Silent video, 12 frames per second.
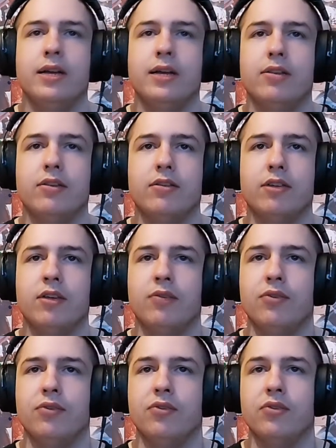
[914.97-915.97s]
Intensely,
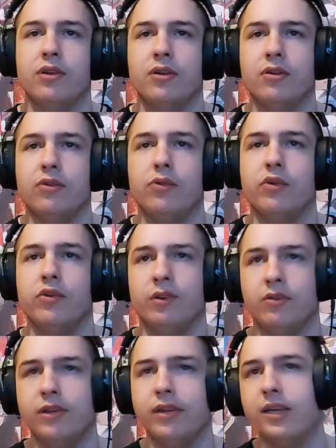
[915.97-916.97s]
focus entirely on the situation
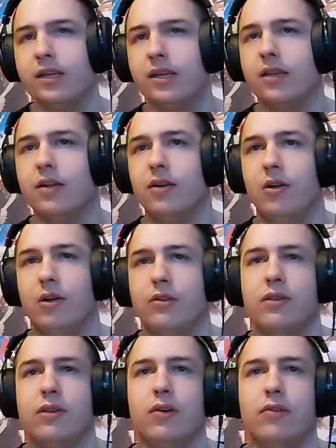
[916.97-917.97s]
and stake a
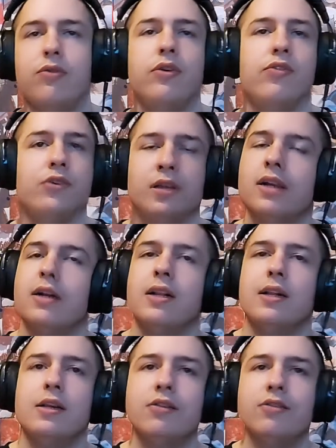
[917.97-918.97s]
lot on the situation.
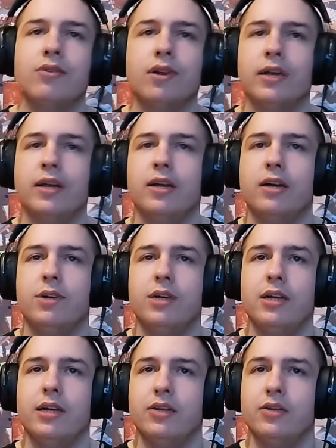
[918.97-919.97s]
Slowly, I
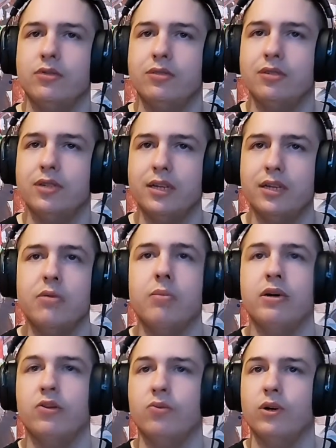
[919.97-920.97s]
really like to think
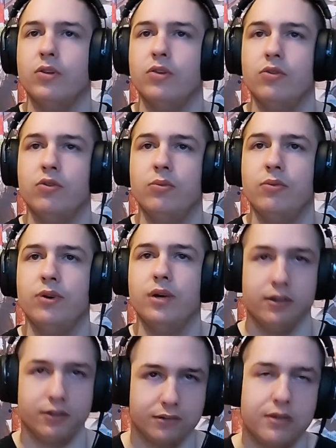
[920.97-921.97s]
about what to do before
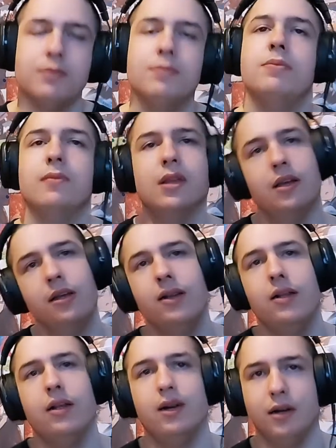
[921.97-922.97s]
I
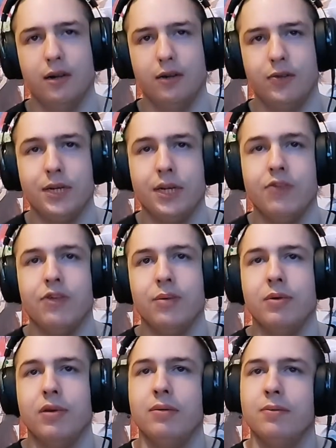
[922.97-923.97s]
act. Quickly and
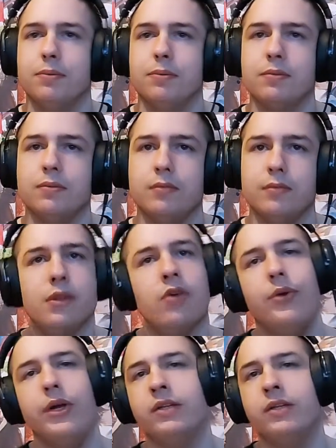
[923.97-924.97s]
sharply.
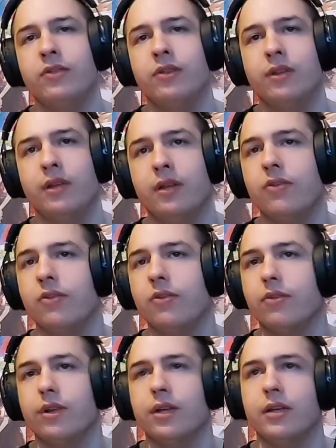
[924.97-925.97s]
React instantly and
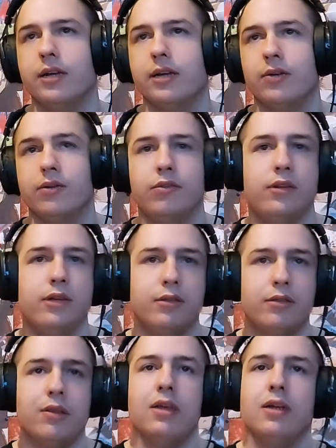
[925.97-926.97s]
intensely. I don't
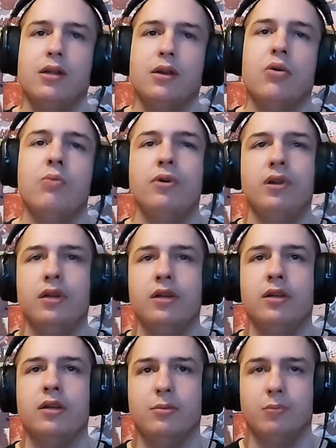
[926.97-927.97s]
hesitate. Openly
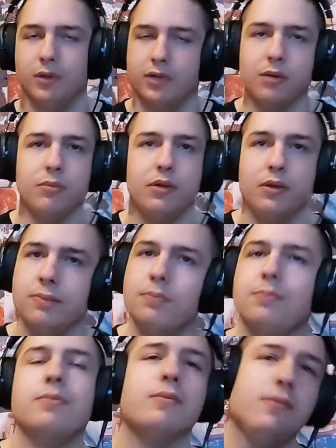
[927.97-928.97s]
and calmly.
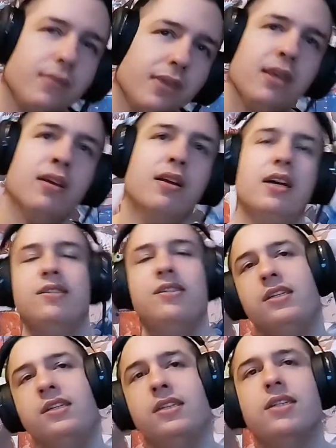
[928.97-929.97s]
I
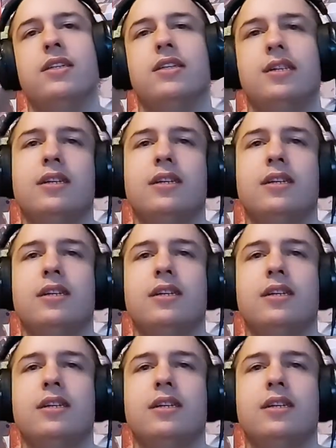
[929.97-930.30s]
think...